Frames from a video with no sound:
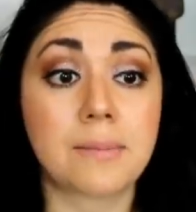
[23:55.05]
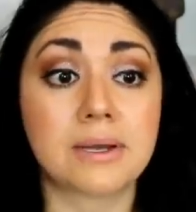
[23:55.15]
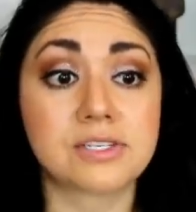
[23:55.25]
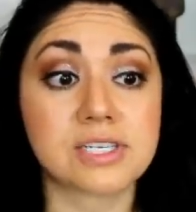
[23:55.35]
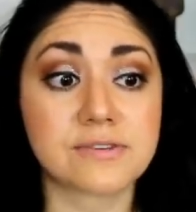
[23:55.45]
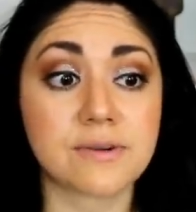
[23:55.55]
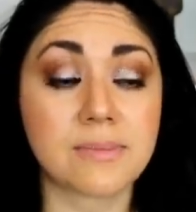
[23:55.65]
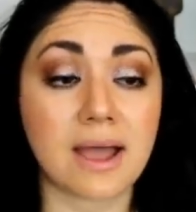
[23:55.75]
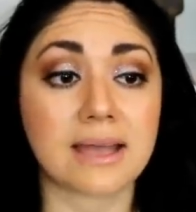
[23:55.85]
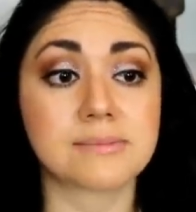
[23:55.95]
but just
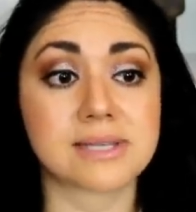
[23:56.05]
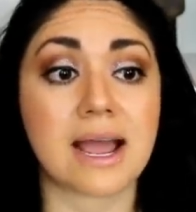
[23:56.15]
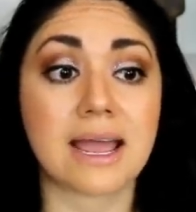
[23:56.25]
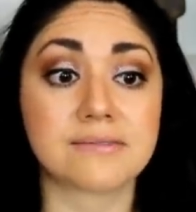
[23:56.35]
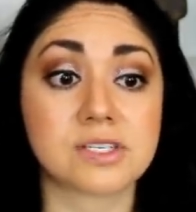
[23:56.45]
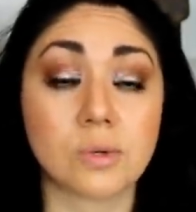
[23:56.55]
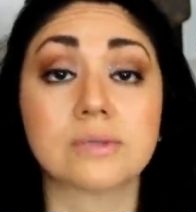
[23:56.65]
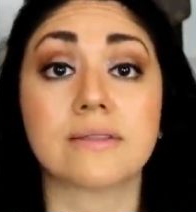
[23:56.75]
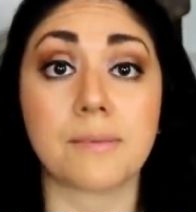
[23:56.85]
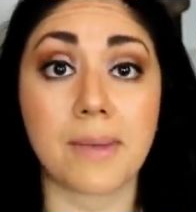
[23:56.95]
from the items that I have
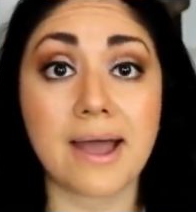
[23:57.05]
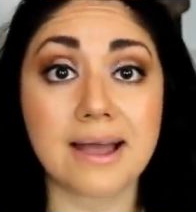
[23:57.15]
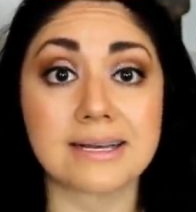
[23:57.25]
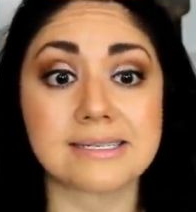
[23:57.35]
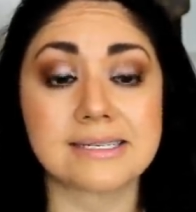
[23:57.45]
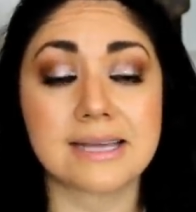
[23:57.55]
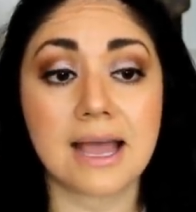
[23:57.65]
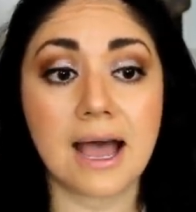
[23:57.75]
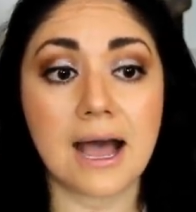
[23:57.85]
sold in the past,